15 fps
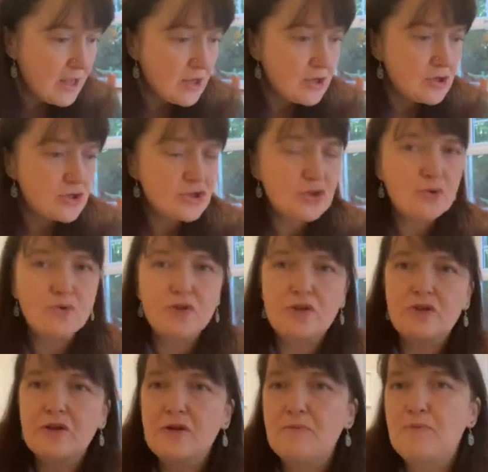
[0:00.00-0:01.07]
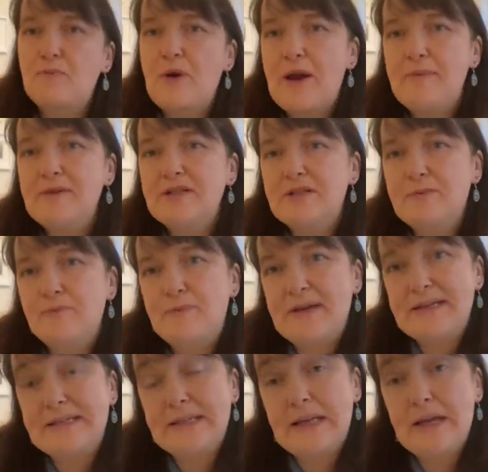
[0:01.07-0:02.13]
So the premise
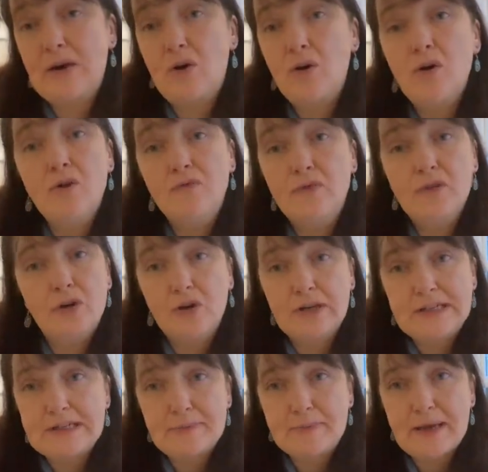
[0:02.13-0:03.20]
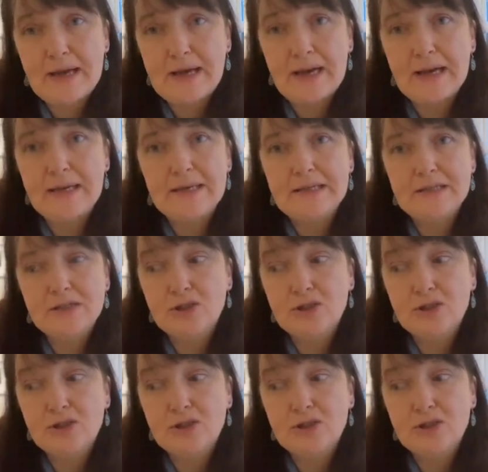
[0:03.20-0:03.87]
basically of the Lucky Dip KAL is to